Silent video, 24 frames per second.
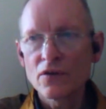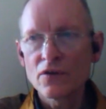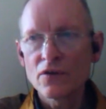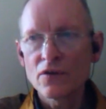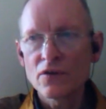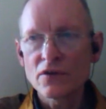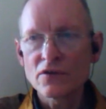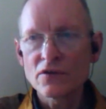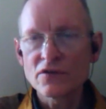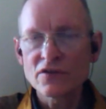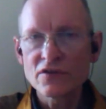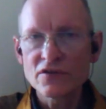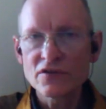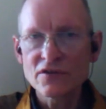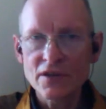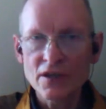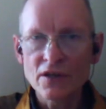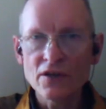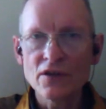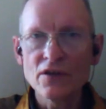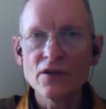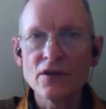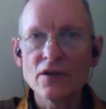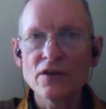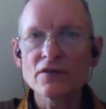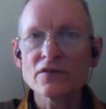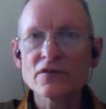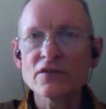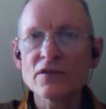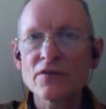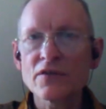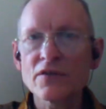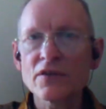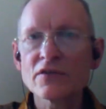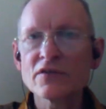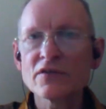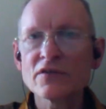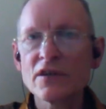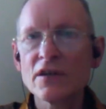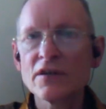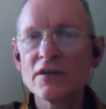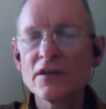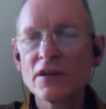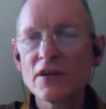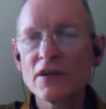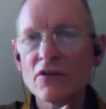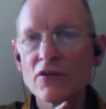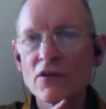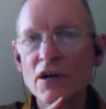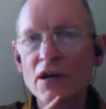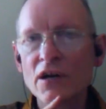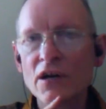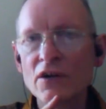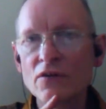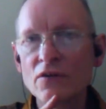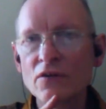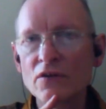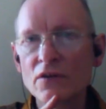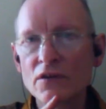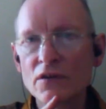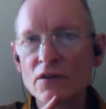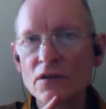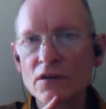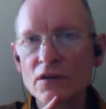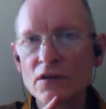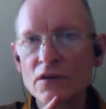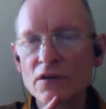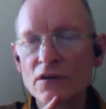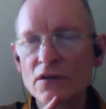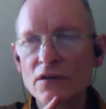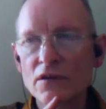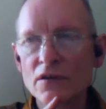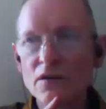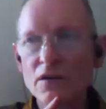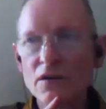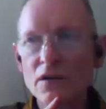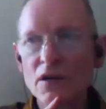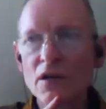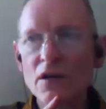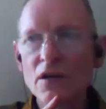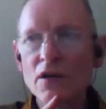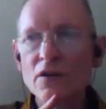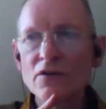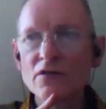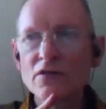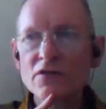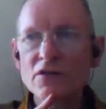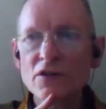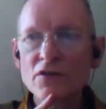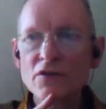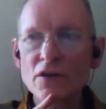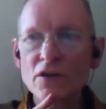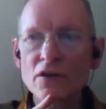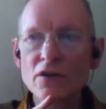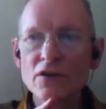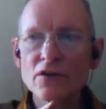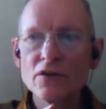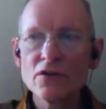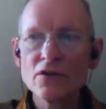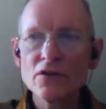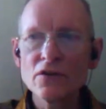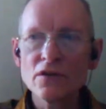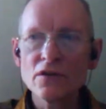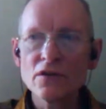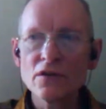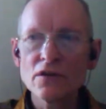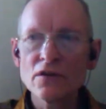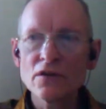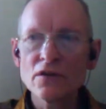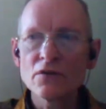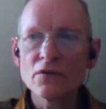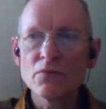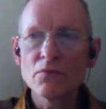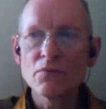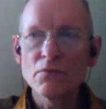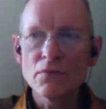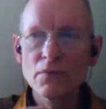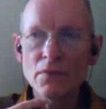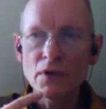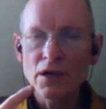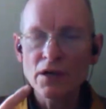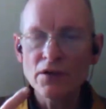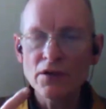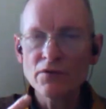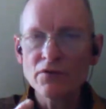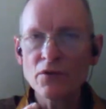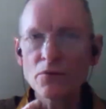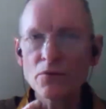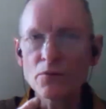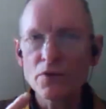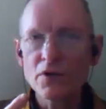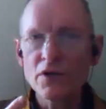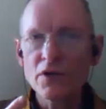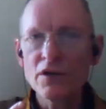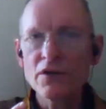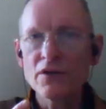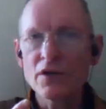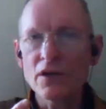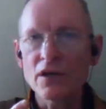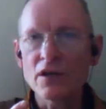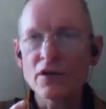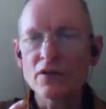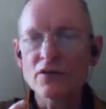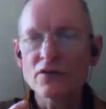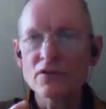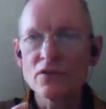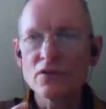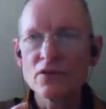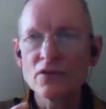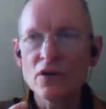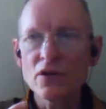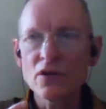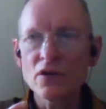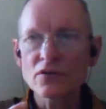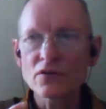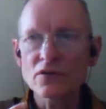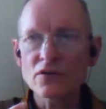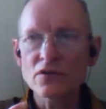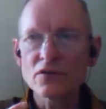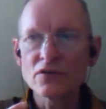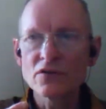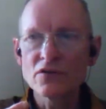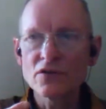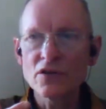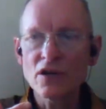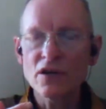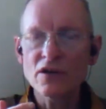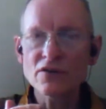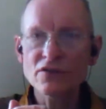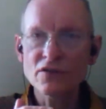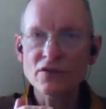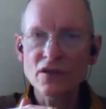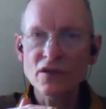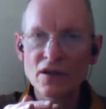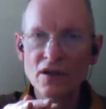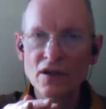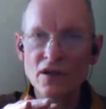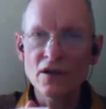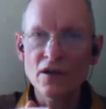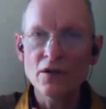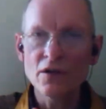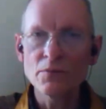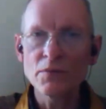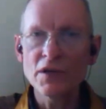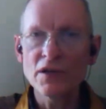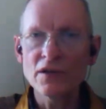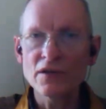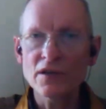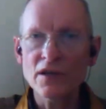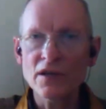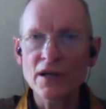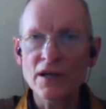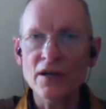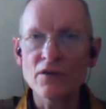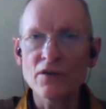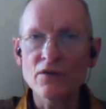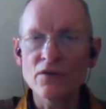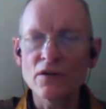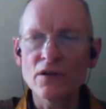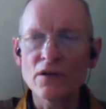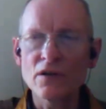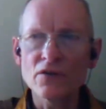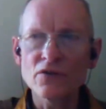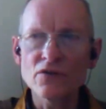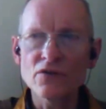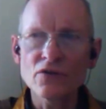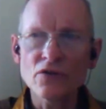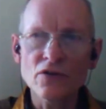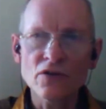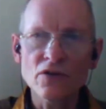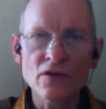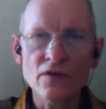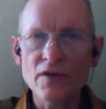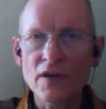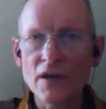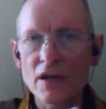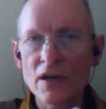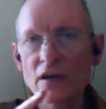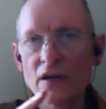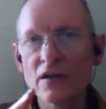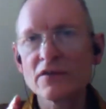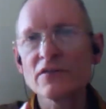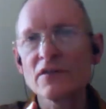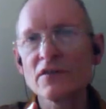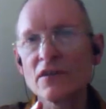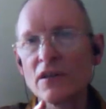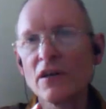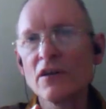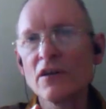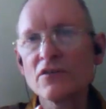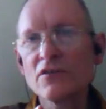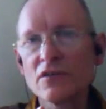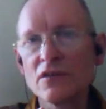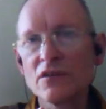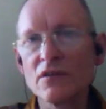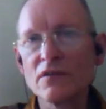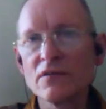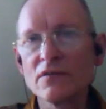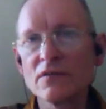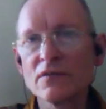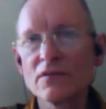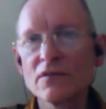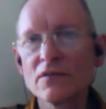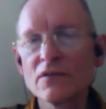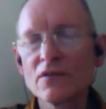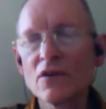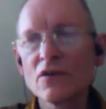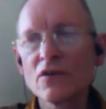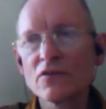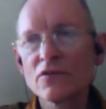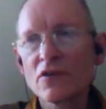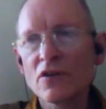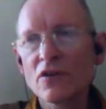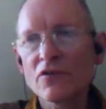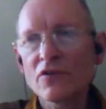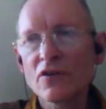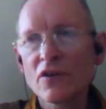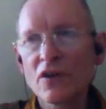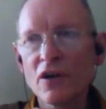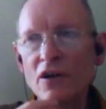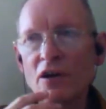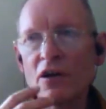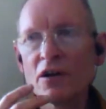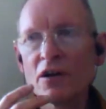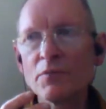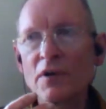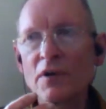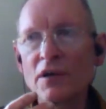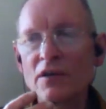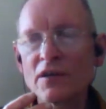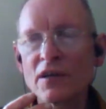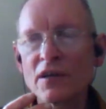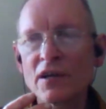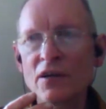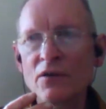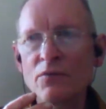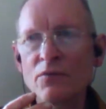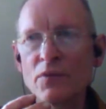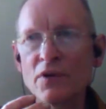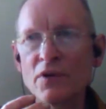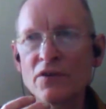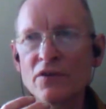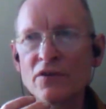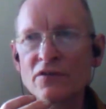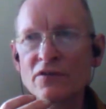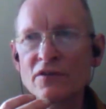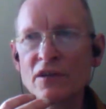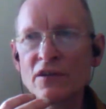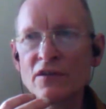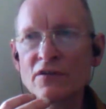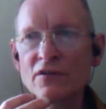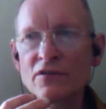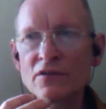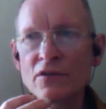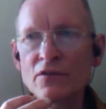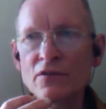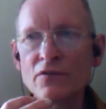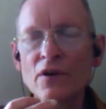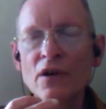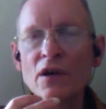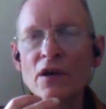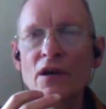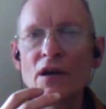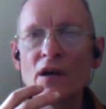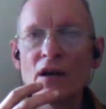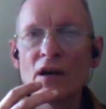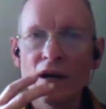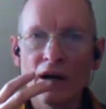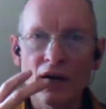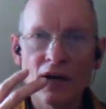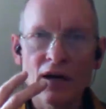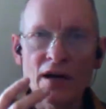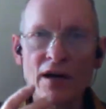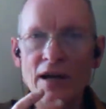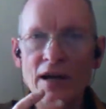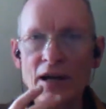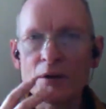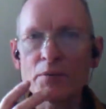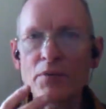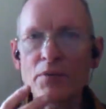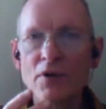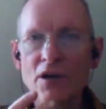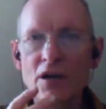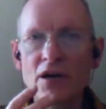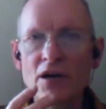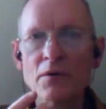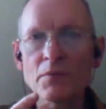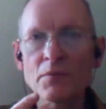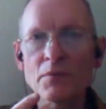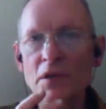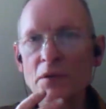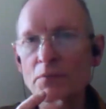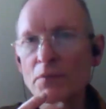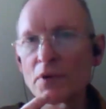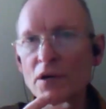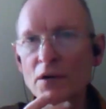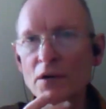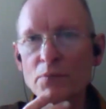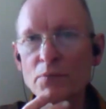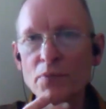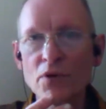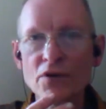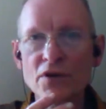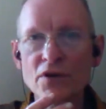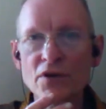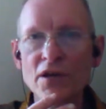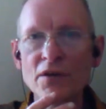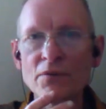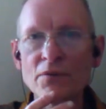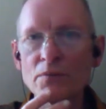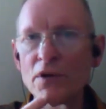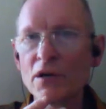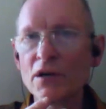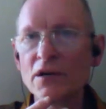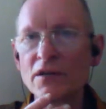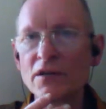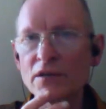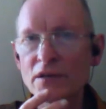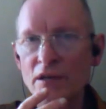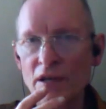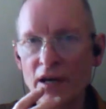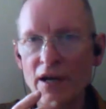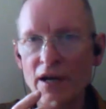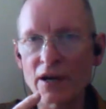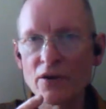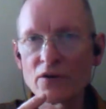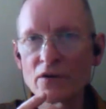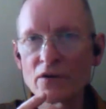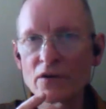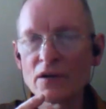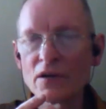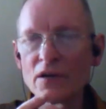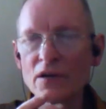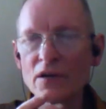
the stillness of the steady ground, so that your mindful breathing is not just calming down sort of in isolation, not just calming down with a sense of I am calming my body and mind now,